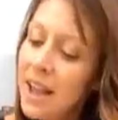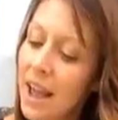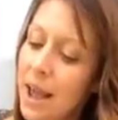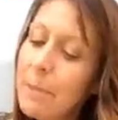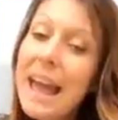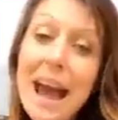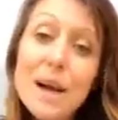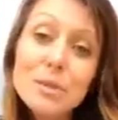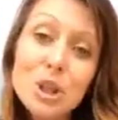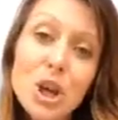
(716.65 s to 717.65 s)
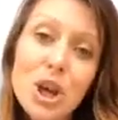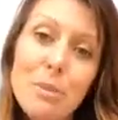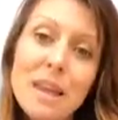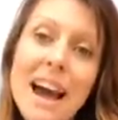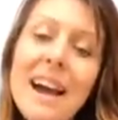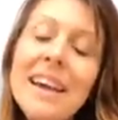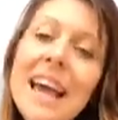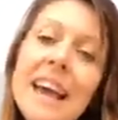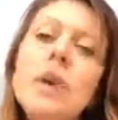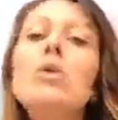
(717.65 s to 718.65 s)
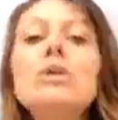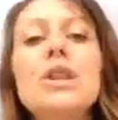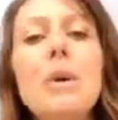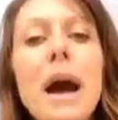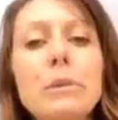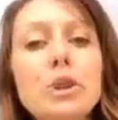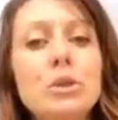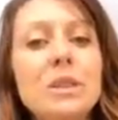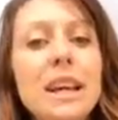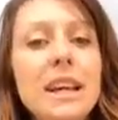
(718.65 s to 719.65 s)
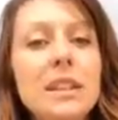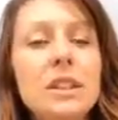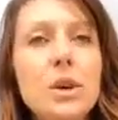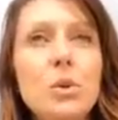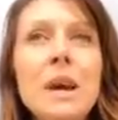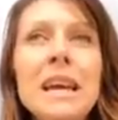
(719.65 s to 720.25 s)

It helps to curb that, and it also helps you to